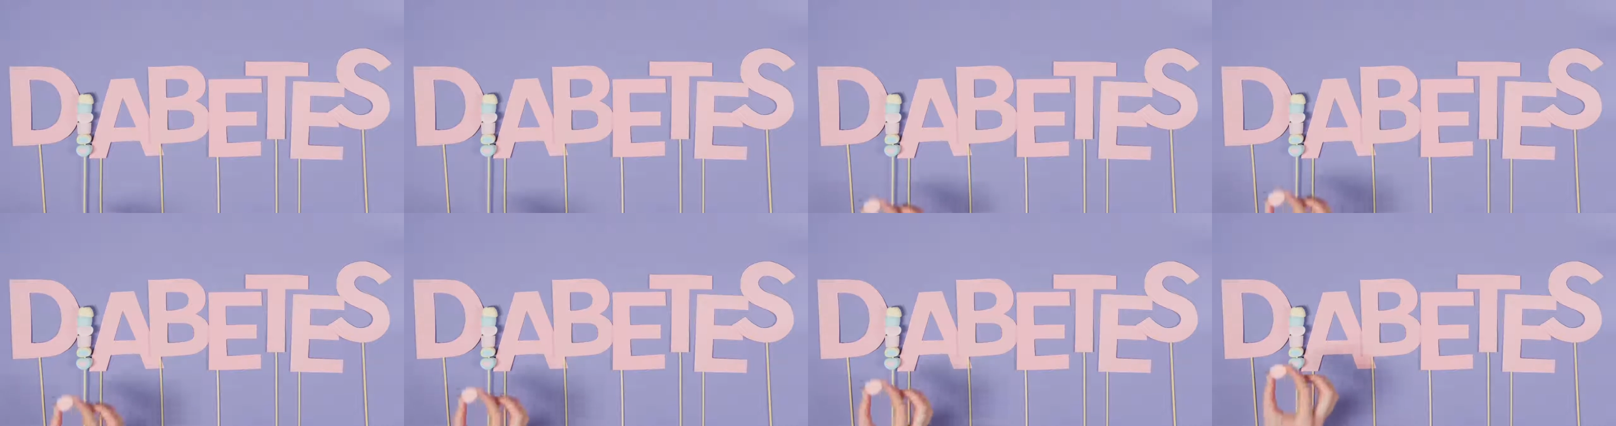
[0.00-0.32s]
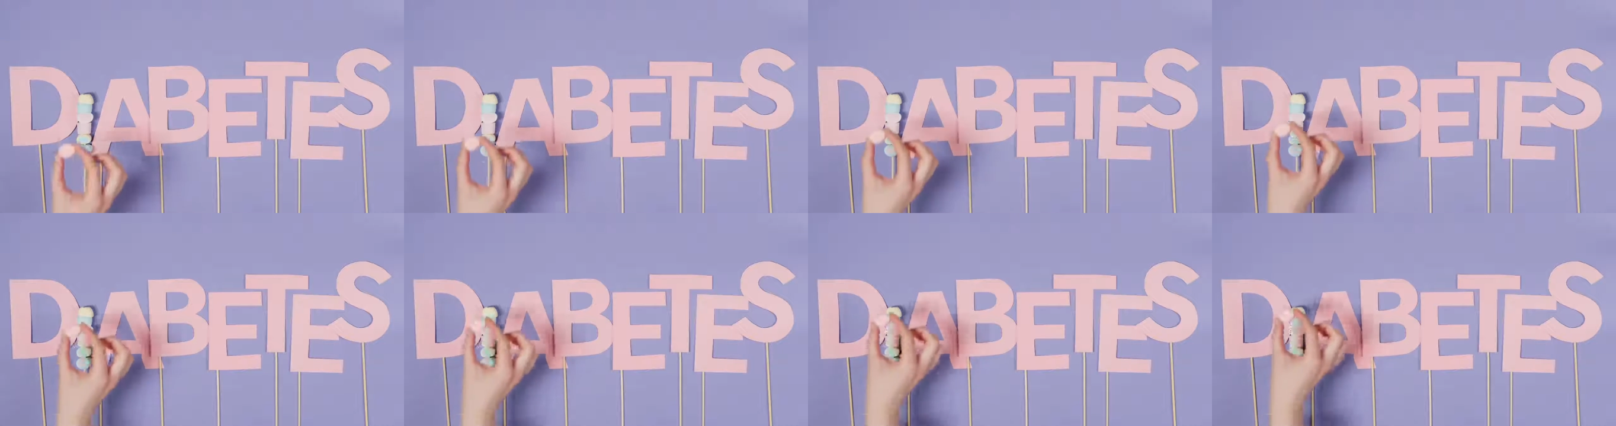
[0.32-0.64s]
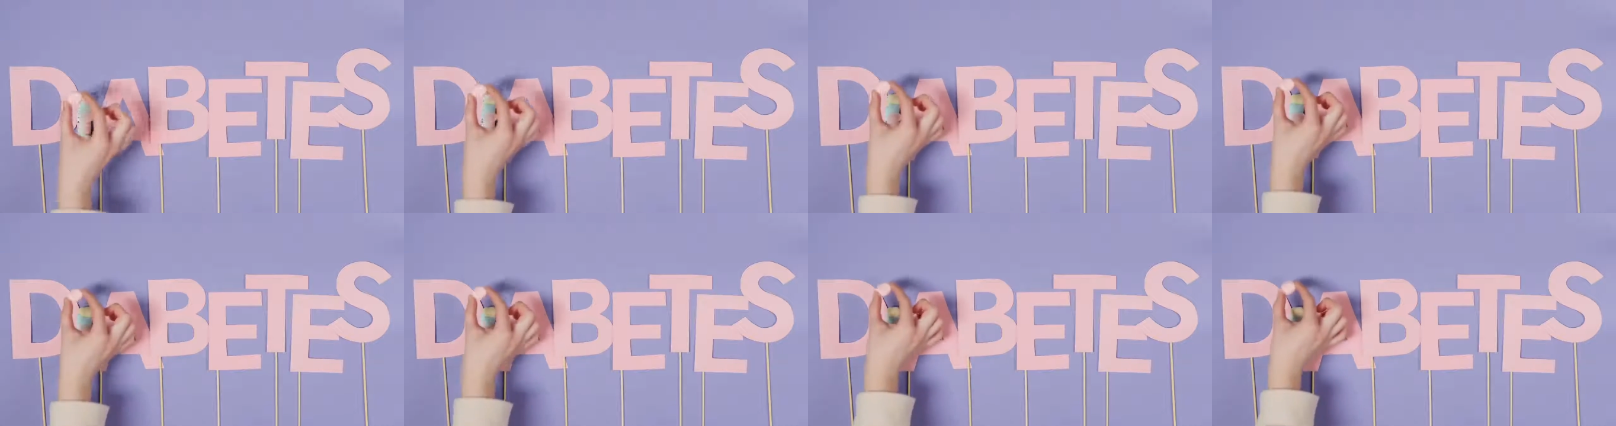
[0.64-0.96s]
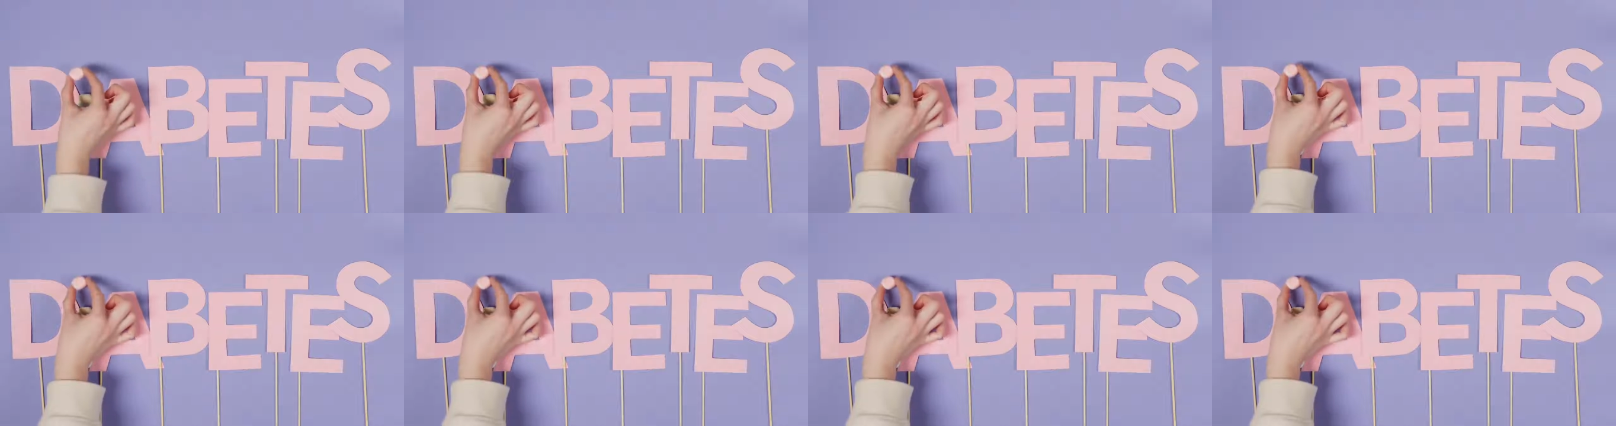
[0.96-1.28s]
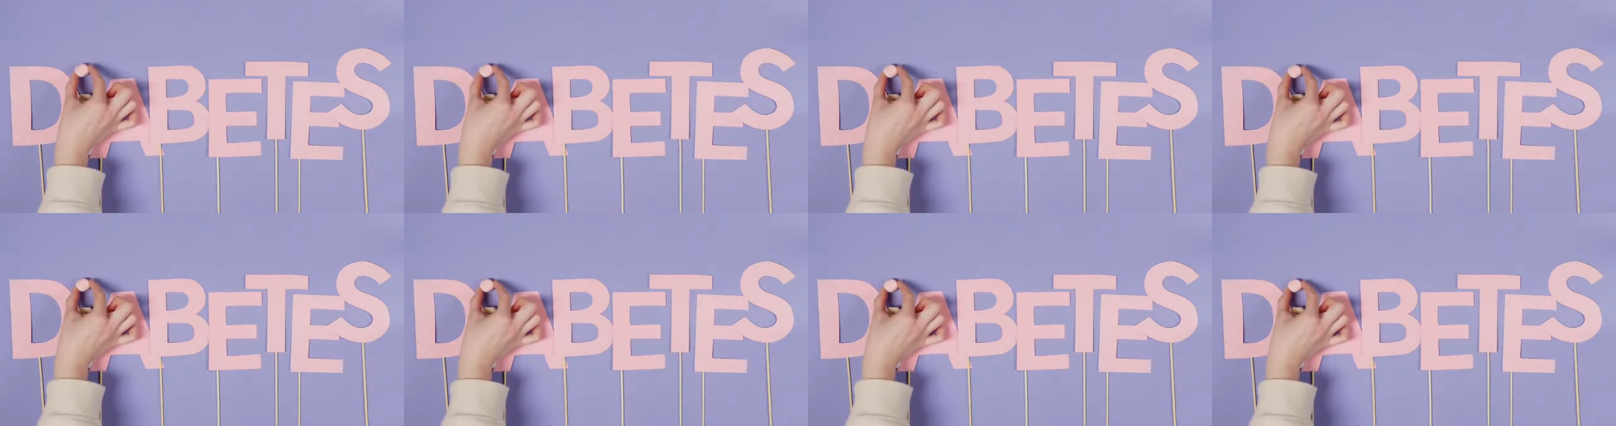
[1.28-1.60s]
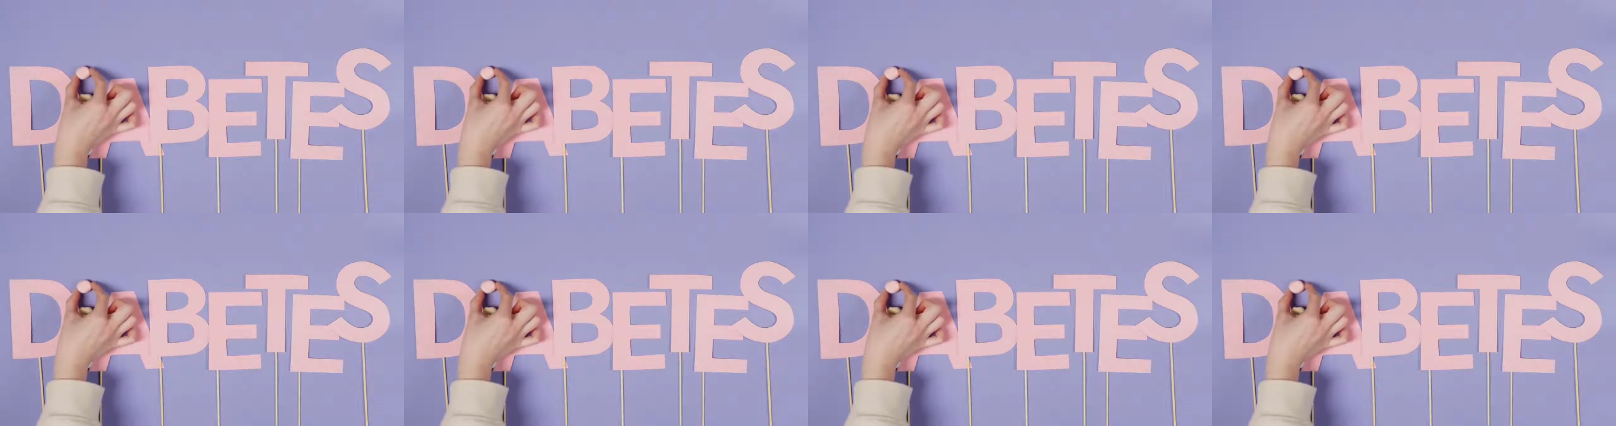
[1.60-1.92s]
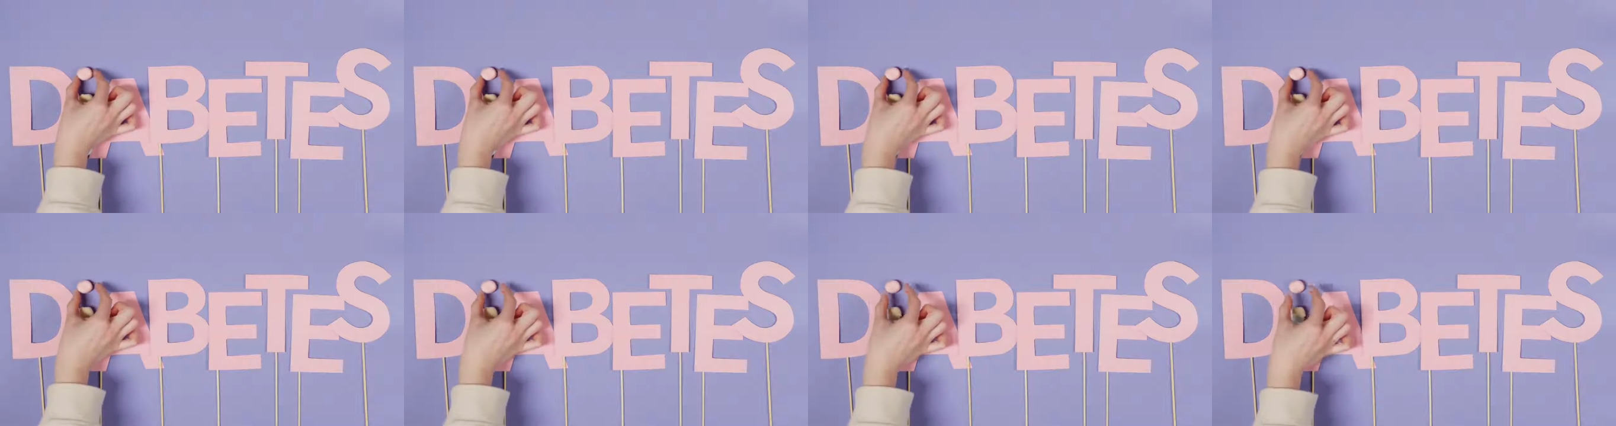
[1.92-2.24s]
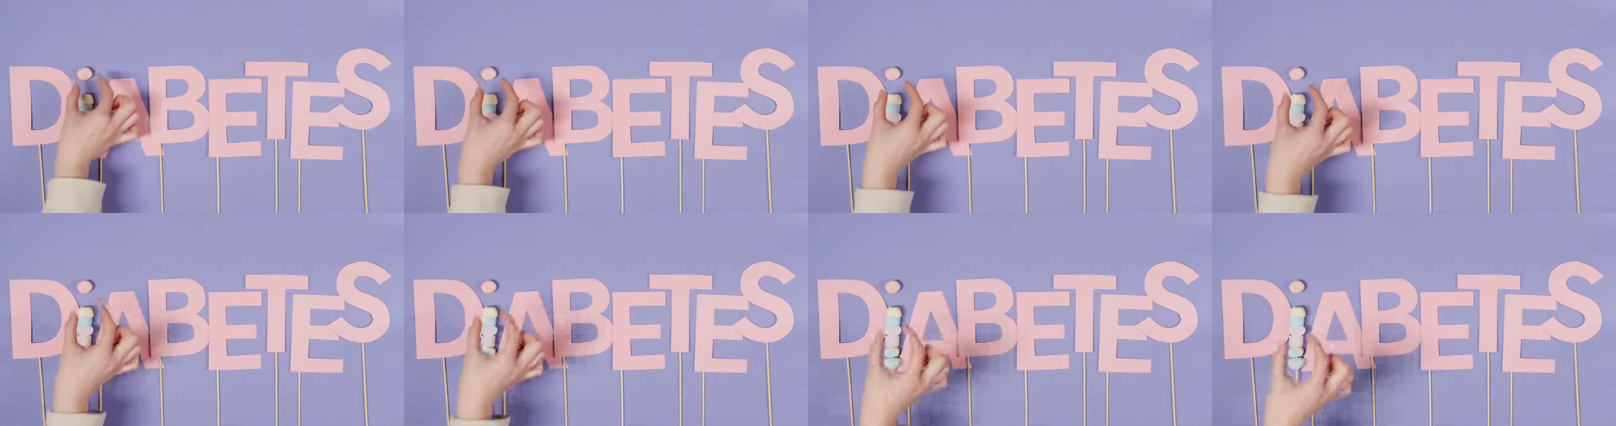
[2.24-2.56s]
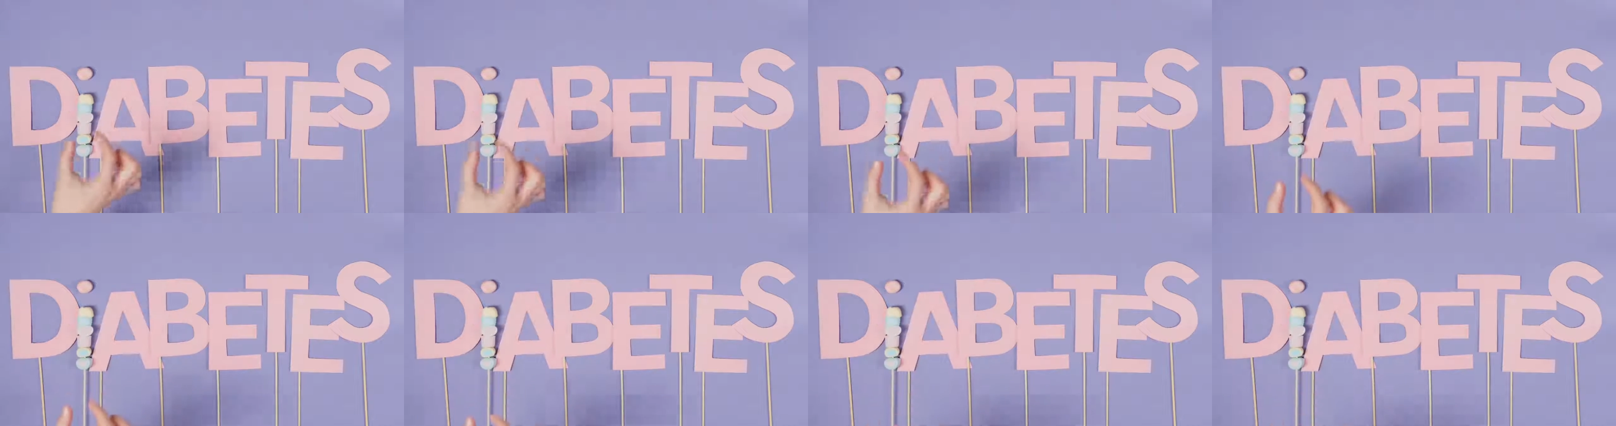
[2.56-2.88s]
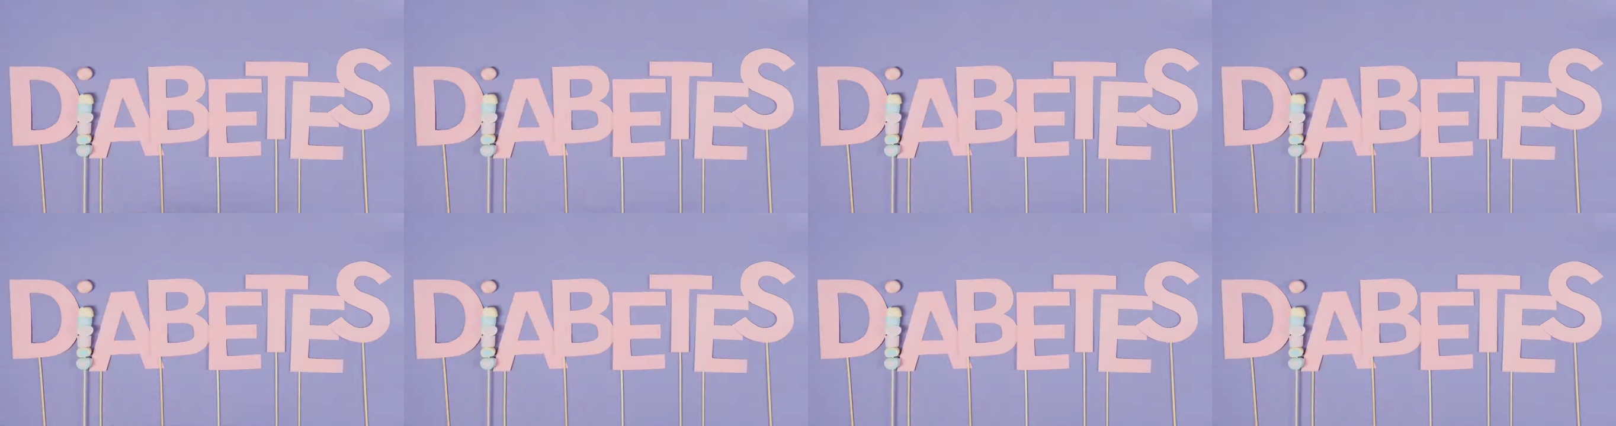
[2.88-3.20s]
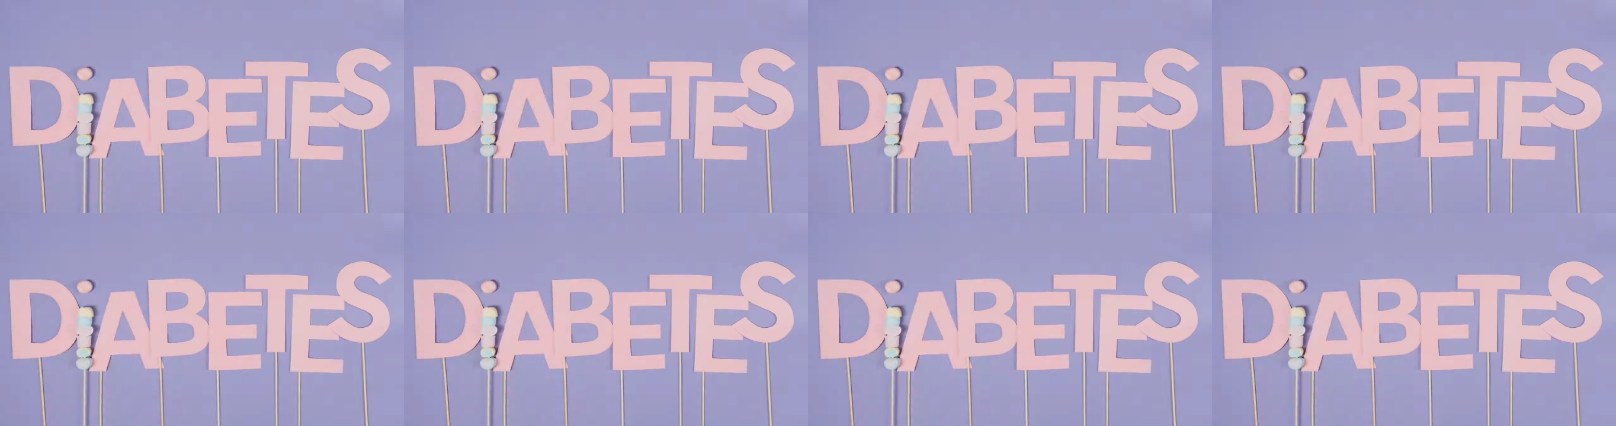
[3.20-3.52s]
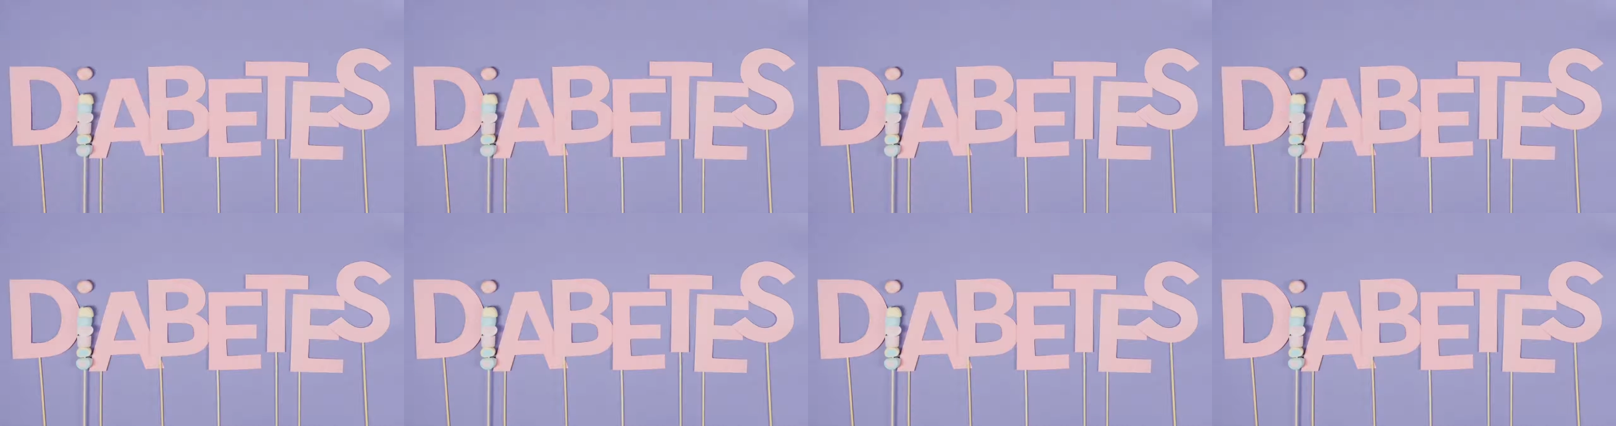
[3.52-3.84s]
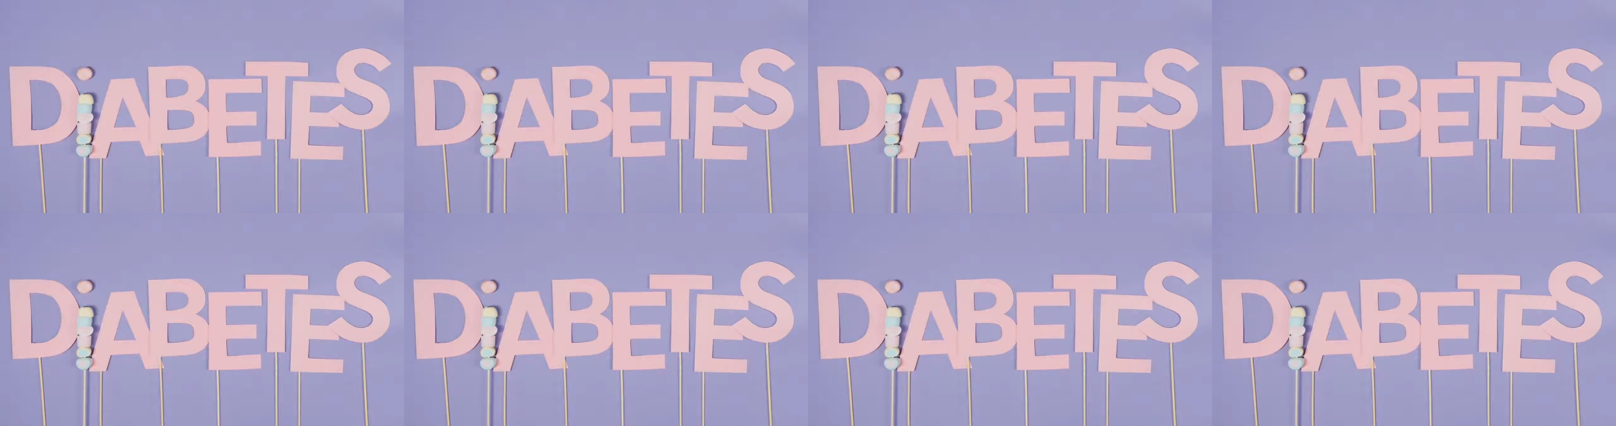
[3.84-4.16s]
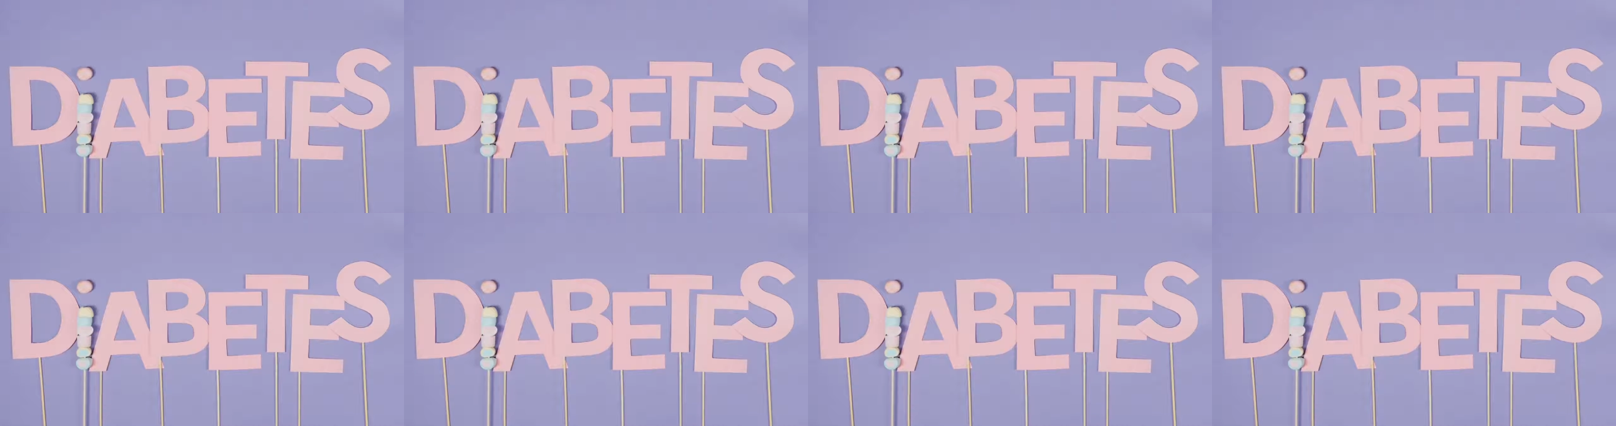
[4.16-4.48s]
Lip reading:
[unreadable: no face in view]